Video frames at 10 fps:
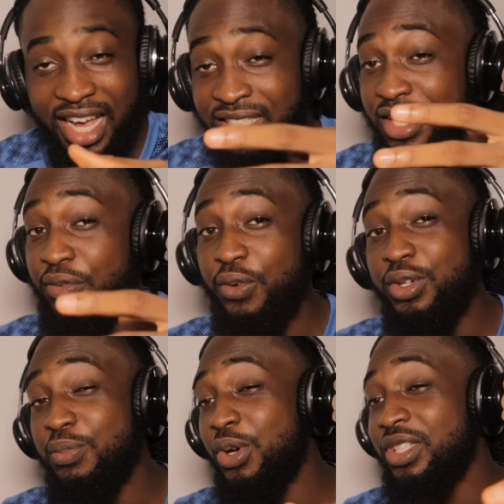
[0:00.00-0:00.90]
That's if
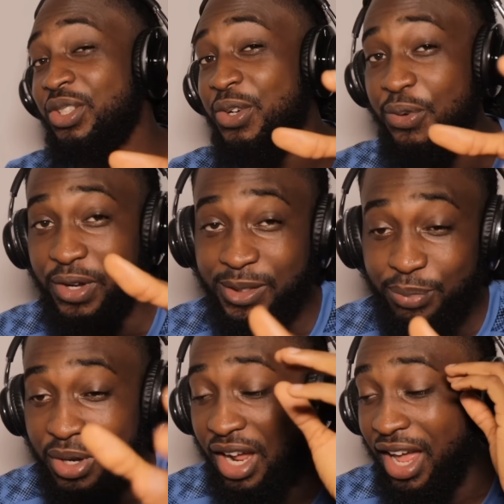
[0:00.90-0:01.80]
Odumodu is going to
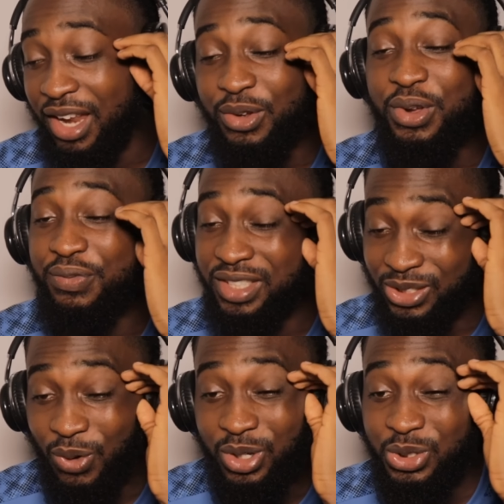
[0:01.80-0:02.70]
respond. I don't know if
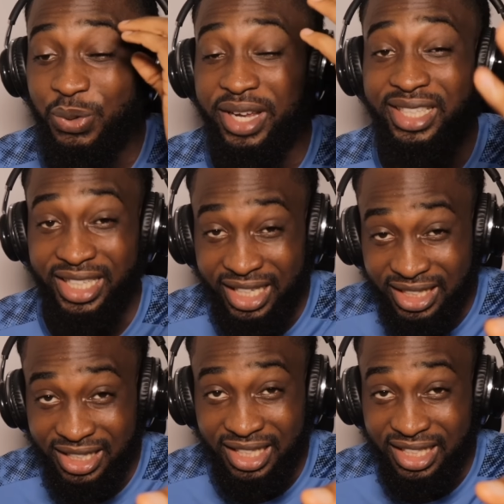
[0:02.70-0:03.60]
he's going to
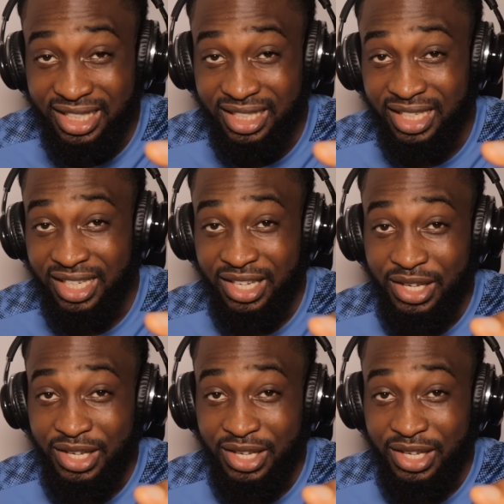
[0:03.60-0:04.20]
engage in it.